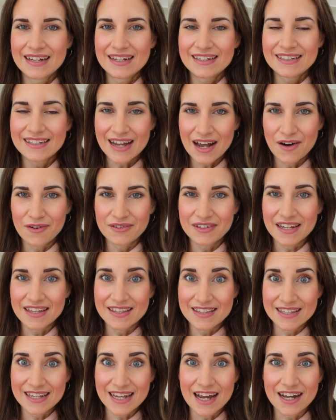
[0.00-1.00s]
dowed and
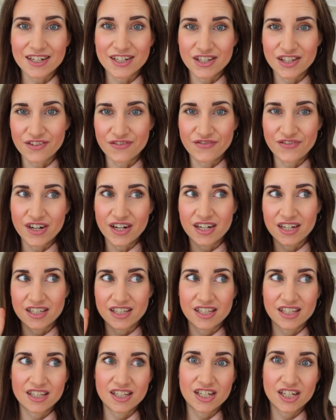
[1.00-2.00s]
stacked the
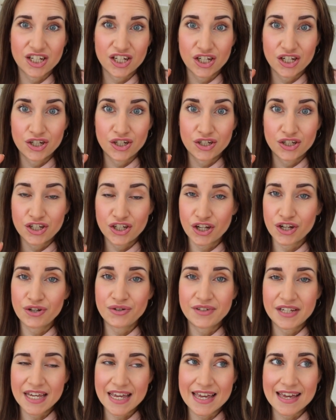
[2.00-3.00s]
first
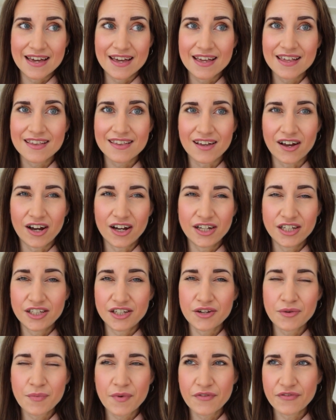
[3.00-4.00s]
2 tiers. I
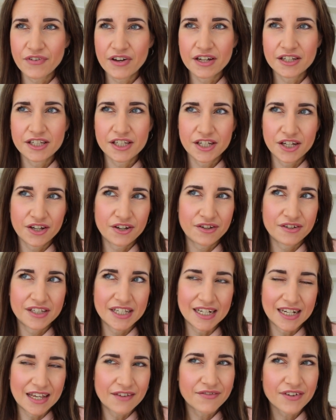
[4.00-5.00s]
do prefer to
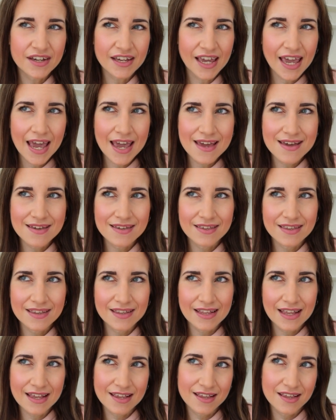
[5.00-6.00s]
deliver cakes
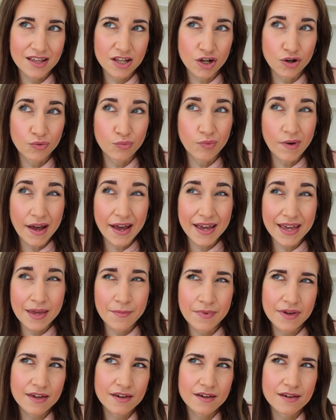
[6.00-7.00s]
this way
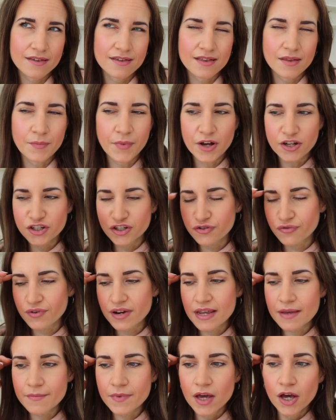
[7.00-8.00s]
because the
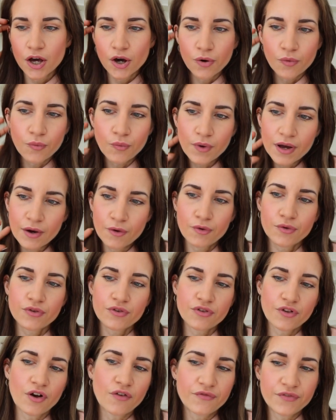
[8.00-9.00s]
buttercream will
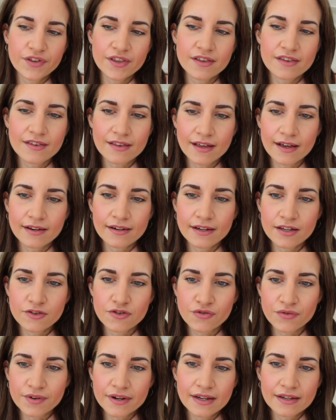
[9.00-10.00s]
soften slightly
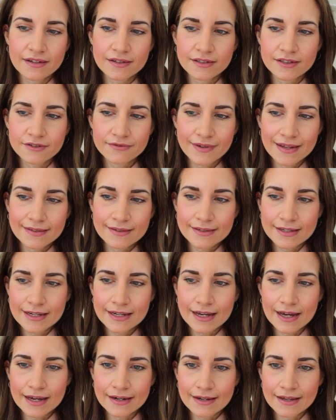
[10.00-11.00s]
during
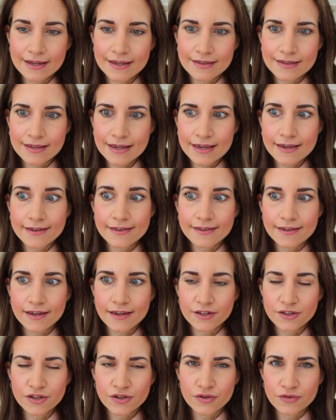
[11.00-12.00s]
transit, and it is
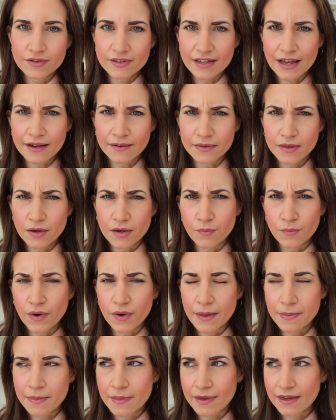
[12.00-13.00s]
easier to stack them
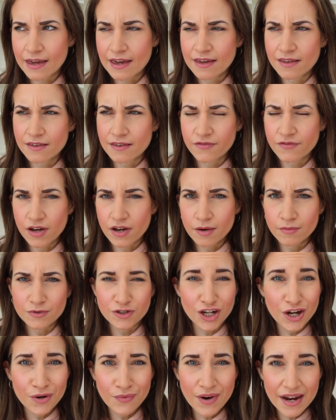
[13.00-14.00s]
when the cakes have come
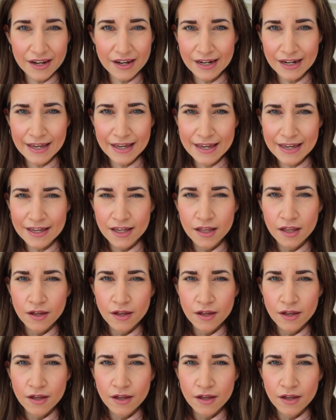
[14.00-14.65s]
directly